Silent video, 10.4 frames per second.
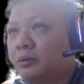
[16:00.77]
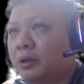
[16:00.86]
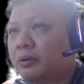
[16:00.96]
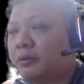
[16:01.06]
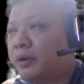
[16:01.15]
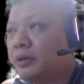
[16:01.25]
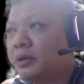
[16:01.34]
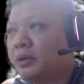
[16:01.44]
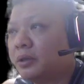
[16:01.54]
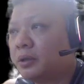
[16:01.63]

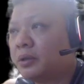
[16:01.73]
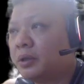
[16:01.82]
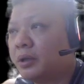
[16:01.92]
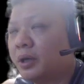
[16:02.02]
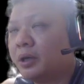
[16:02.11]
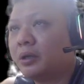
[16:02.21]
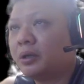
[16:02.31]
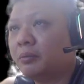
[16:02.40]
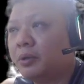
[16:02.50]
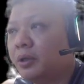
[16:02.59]
sacrificing the
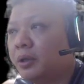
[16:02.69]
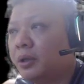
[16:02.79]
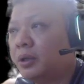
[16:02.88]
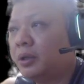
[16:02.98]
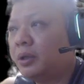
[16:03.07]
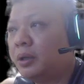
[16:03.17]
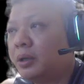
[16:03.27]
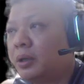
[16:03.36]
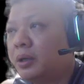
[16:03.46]
cannon immediately.